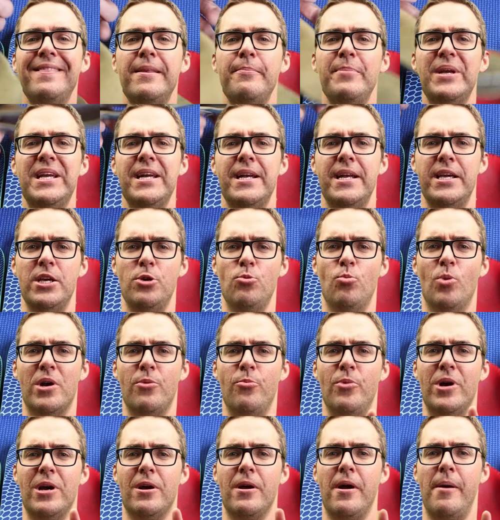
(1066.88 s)
at the beginning, you
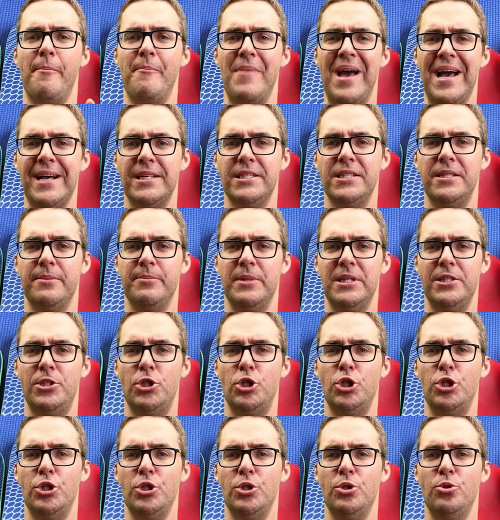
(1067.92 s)
wanna wear a maximalist
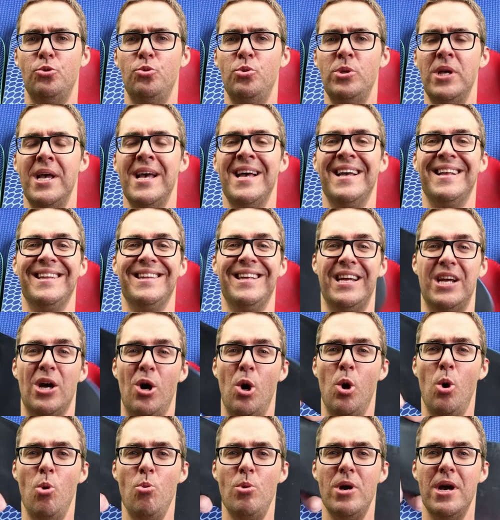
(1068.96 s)
shoe like
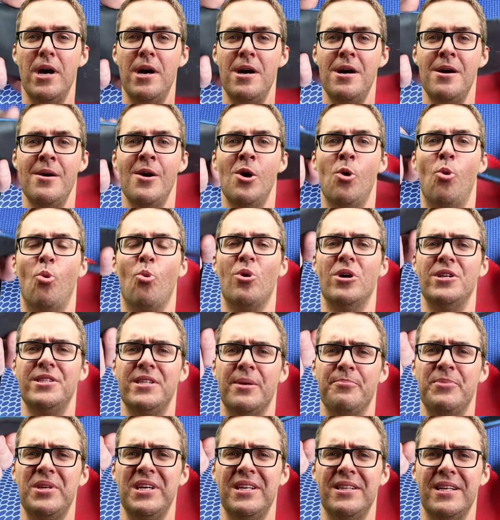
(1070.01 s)
a Hoka or
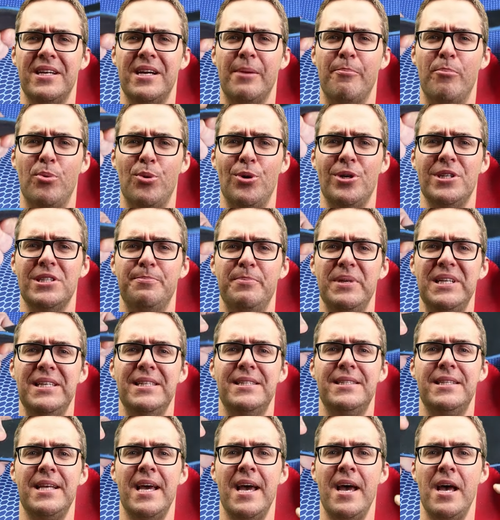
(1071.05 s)
something like a Brooks
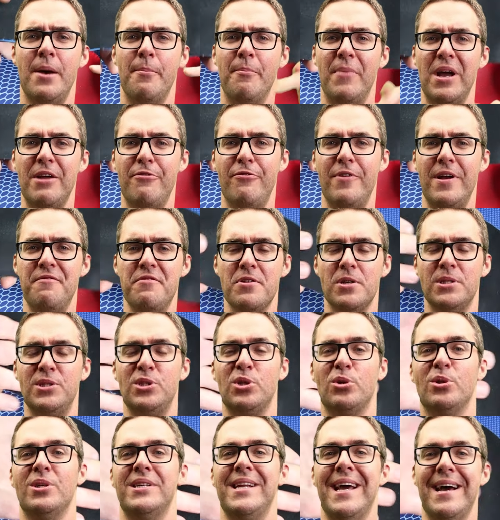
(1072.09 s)
Beast. My
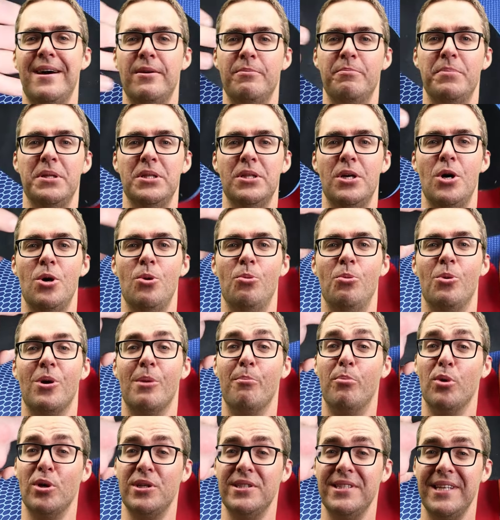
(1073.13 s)
favorites are down below,
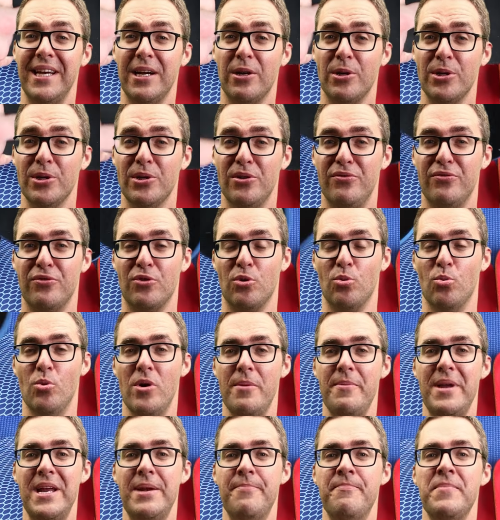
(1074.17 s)
a Brooks Ariel for
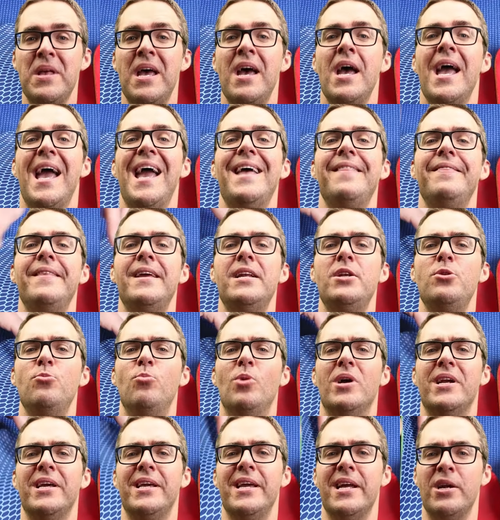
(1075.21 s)
women and then you
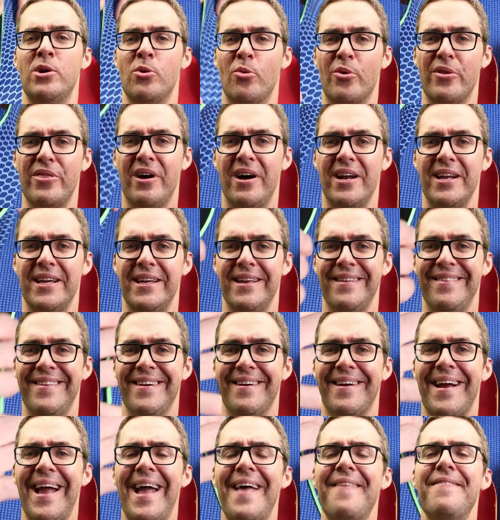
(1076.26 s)
wanna get an orthotic in
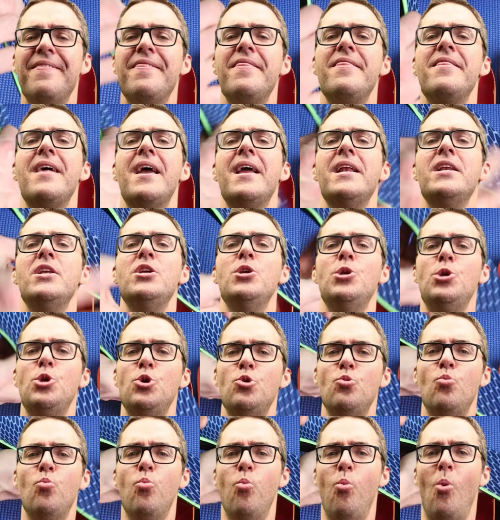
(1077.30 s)
there. And then
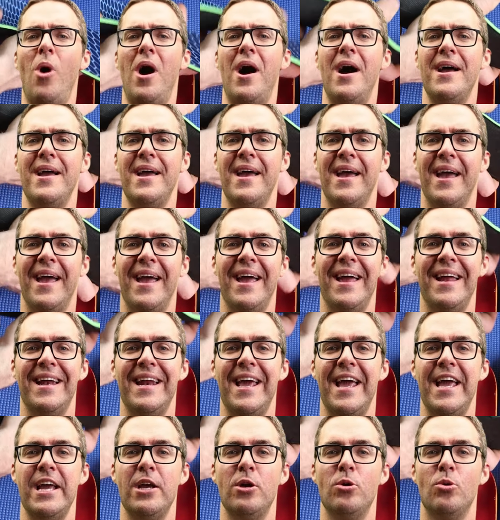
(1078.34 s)
you want
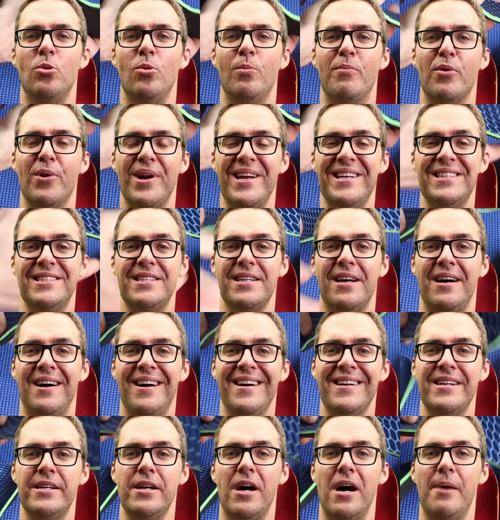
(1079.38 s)
an ankle brace
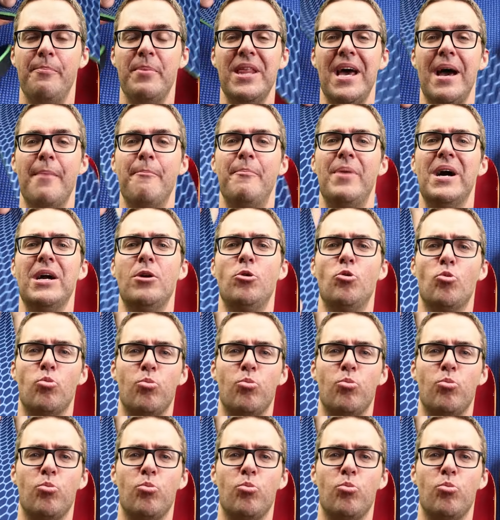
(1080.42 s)
on top of that. But